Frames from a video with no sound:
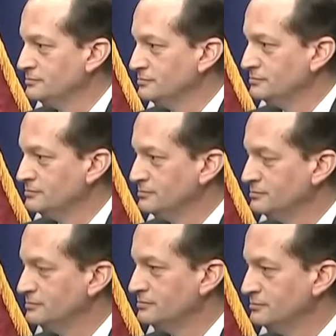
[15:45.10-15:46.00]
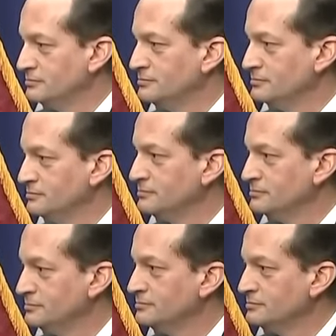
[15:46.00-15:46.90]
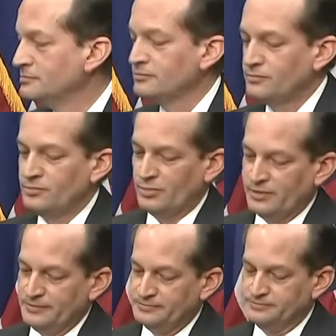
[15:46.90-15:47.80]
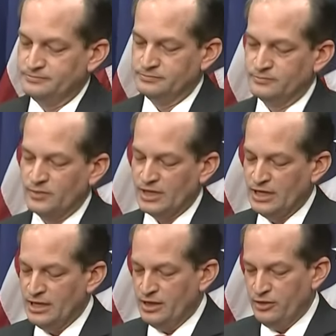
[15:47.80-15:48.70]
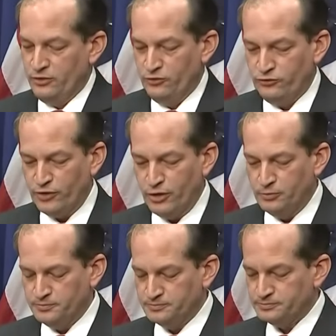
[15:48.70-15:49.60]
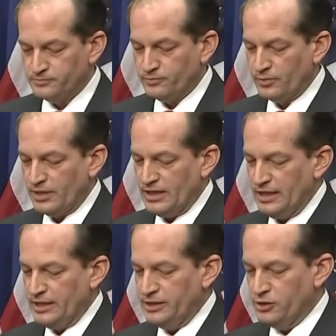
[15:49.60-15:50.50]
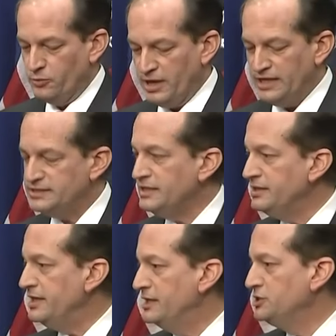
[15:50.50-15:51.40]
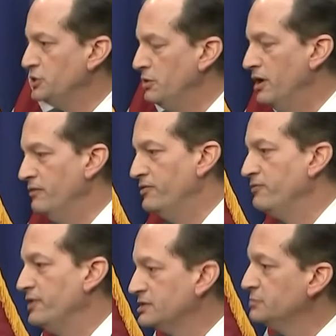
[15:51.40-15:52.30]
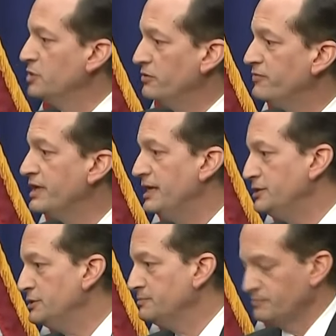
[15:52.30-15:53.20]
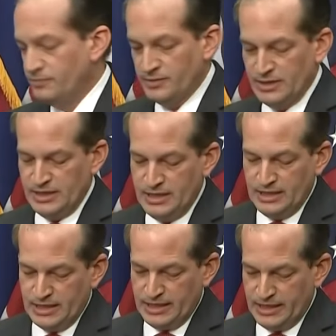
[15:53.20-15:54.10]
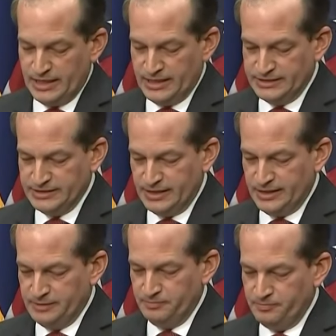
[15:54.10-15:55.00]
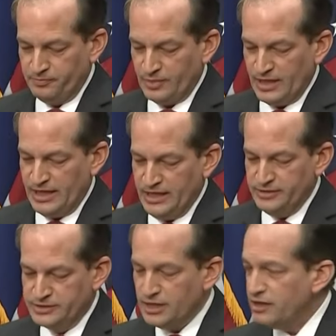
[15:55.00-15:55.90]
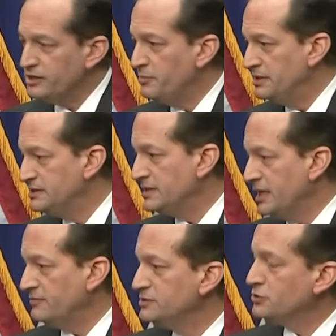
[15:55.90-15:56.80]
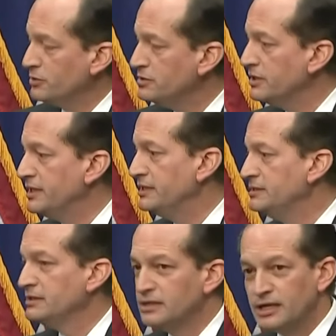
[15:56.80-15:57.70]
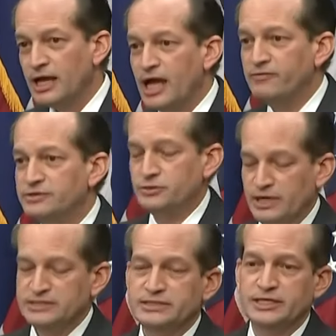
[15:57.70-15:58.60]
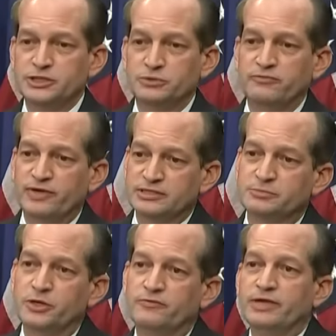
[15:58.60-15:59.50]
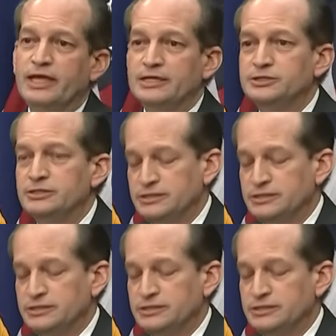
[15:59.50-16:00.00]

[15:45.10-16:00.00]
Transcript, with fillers: it was too late. Do you owe them an apology? So you're raising the issue of victim notification. And in the documents that I've circulated, I've addressed the issue of victim notification